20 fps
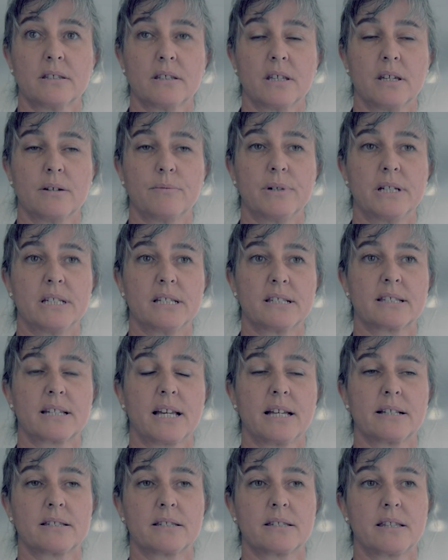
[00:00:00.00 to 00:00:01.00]
and we
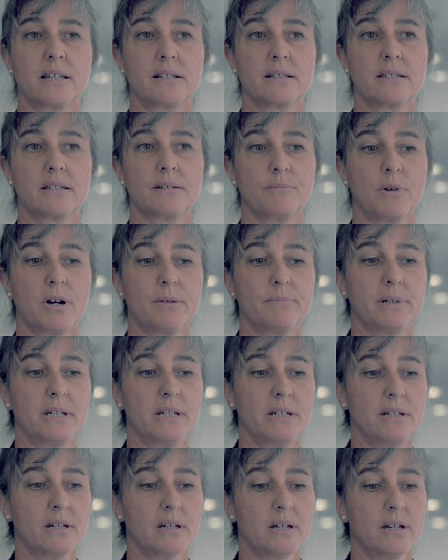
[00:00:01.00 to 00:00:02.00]
discuss things that might
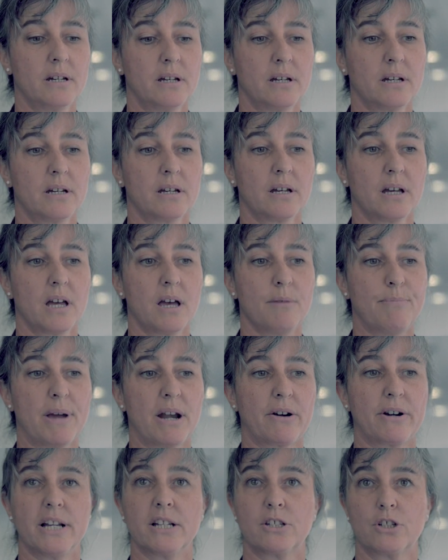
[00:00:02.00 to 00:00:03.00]
be a
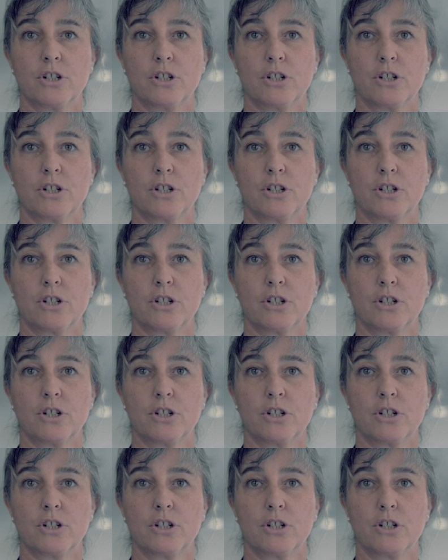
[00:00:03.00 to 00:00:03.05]
barrier